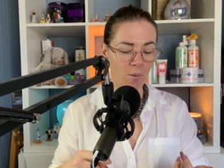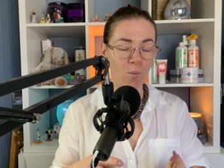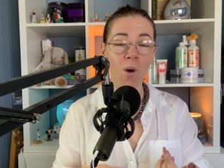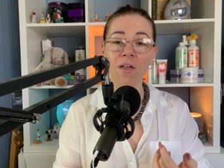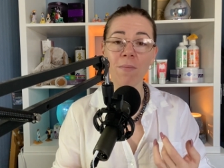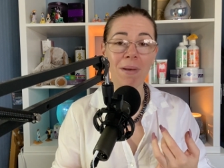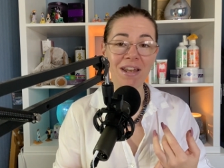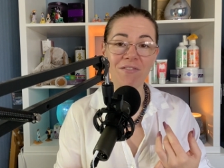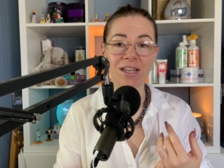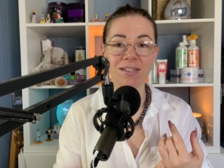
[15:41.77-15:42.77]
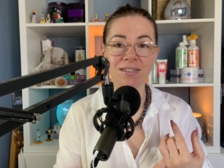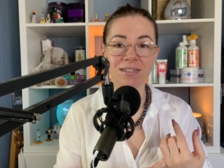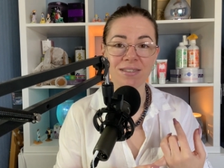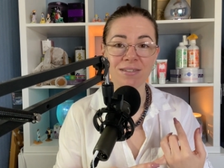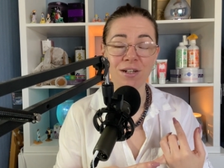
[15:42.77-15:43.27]
what are the
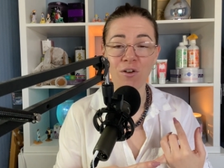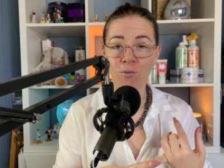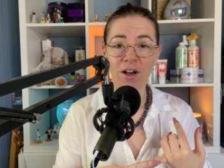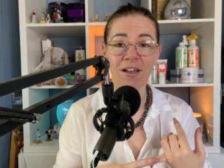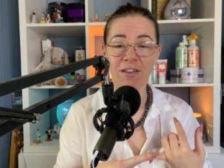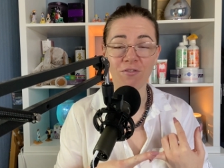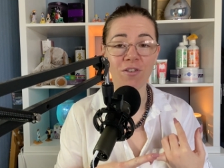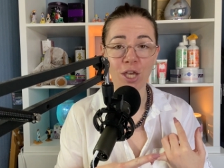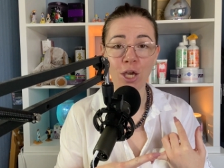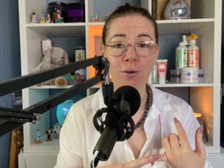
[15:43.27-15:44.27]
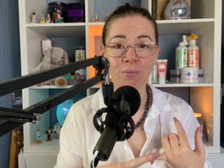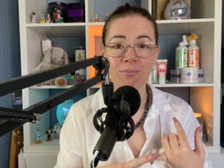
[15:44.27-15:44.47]
benefits of working for you?